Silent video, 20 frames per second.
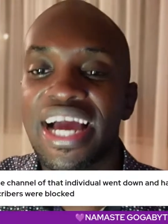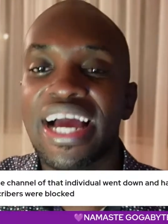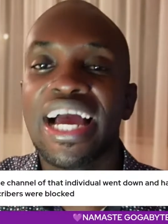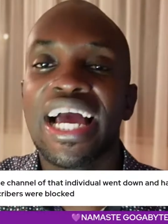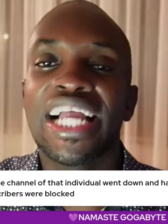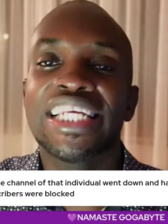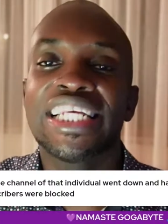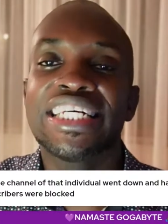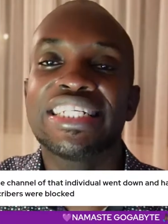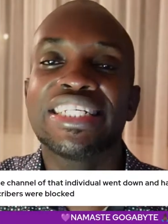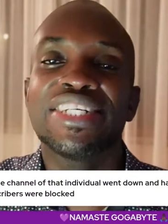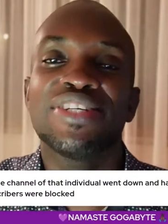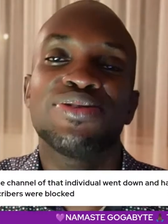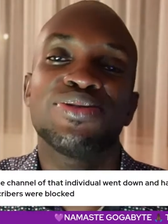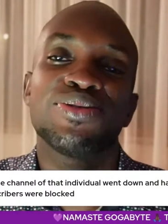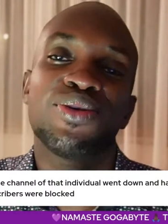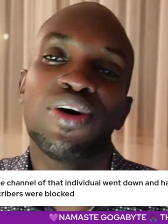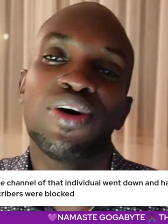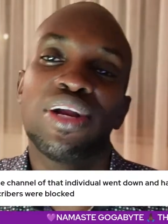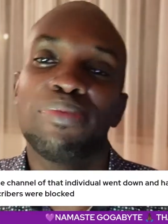I just need to
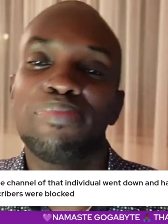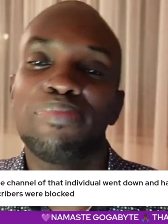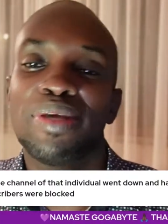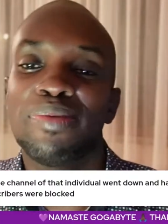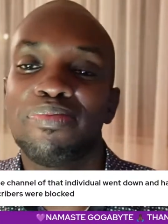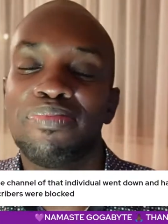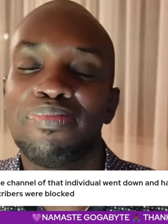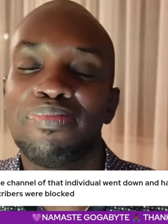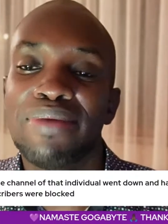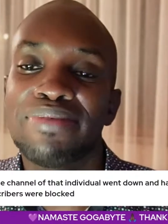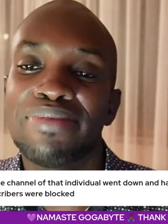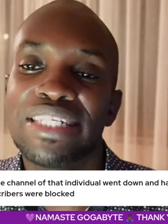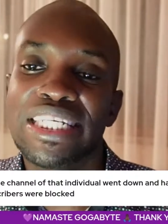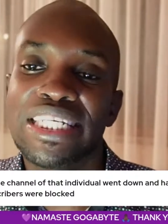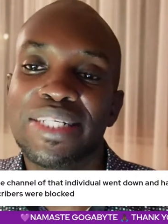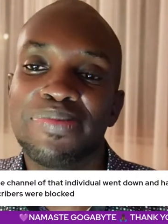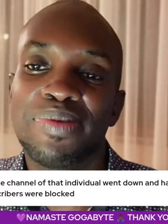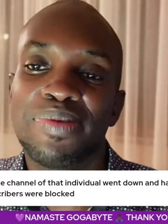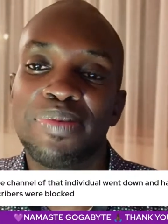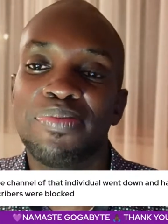call
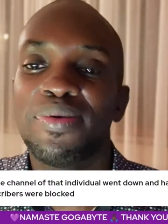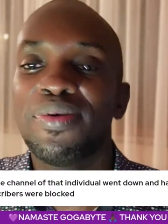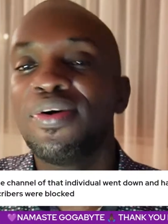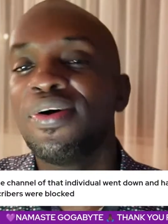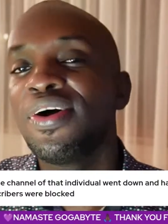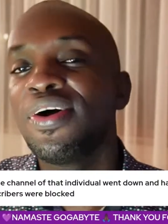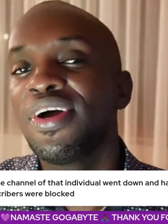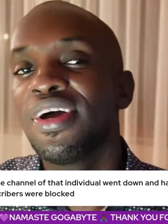PMC's people.